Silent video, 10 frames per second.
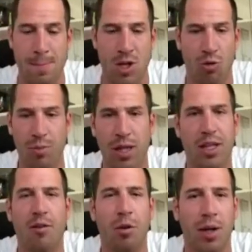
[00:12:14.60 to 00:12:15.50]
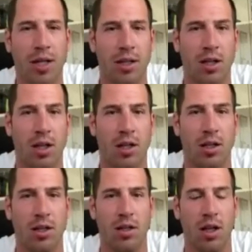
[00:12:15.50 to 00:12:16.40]
We beat everybody in
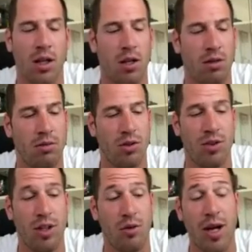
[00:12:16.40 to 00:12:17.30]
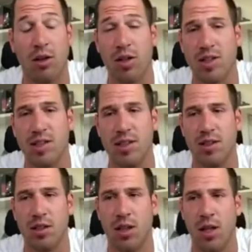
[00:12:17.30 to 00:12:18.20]
the regular
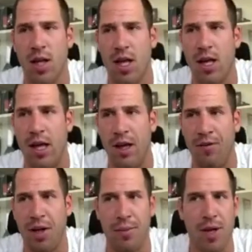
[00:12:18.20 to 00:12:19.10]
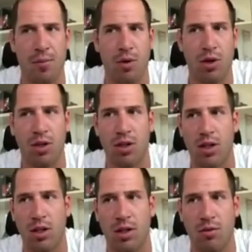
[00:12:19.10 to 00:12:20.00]
season, and I remember
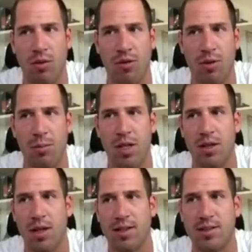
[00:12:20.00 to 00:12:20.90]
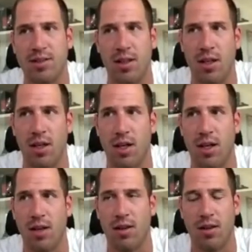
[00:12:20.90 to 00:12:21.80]
when we beat SC
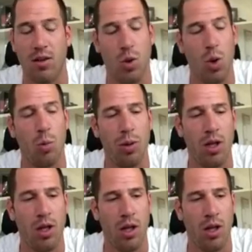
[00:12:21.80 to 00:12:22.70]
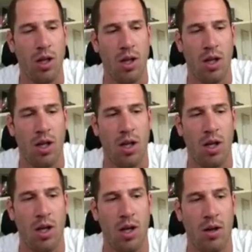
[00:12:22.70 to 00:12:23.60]
at UOP,
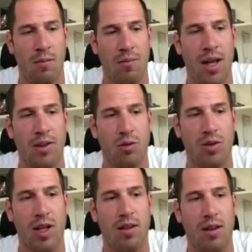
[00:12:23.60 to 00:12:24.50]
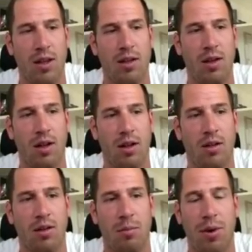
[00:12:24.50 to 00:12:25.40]
that was, I think,
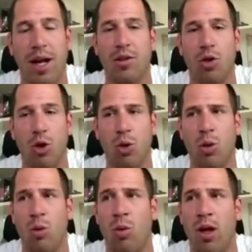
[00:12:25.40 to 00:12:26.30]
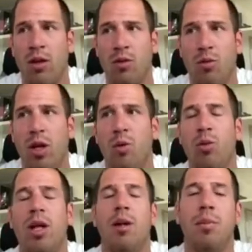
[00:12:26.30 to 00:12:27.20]
the breakthrough when we
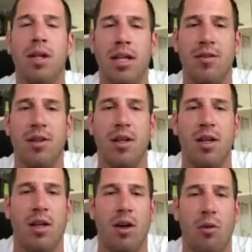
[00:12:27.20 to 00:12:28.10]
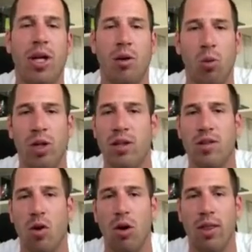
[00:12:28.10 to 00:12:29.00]
really believed we can win this
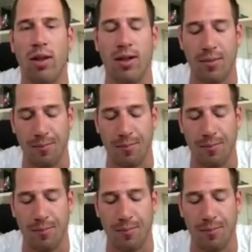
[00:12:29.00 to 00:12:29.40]
whole thing.